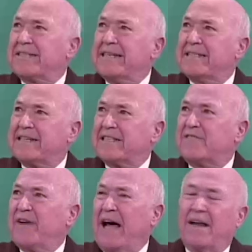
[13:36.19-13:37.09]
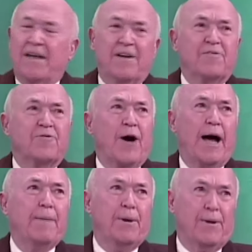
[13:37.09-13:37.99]
sees this valley of
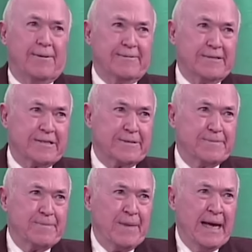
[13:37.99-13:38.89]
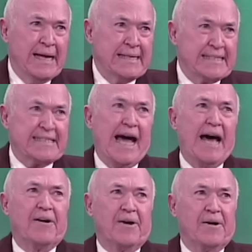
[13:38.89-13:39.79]
dry bones,
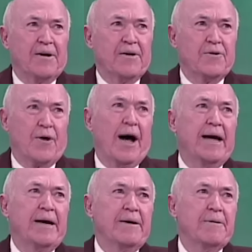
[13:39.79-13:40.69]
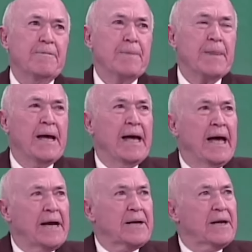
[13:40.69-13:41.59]
scattered, dried.
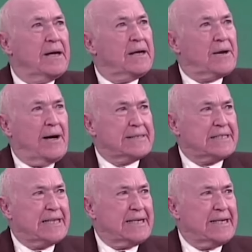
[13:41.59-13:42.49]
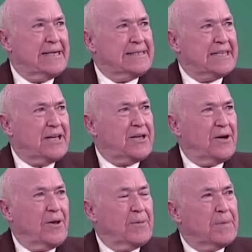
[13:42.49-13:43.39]
And God said to
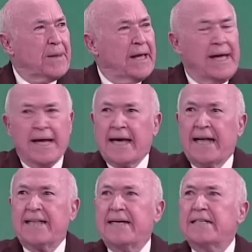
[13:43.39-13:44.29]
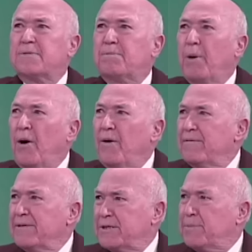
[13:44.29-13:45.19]
Ezekiel, can these
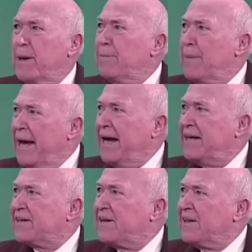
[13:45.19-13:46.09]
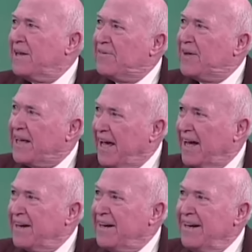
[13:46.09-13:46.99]
bones be made to live
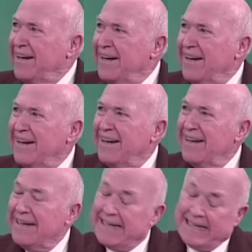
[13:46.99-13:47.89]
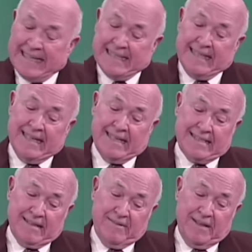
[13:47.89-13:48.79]
again?
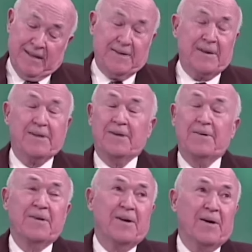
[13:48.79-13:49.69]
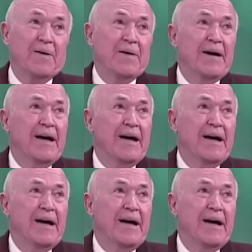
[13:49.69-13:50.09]
Ezekiel said, well, Lord, you know.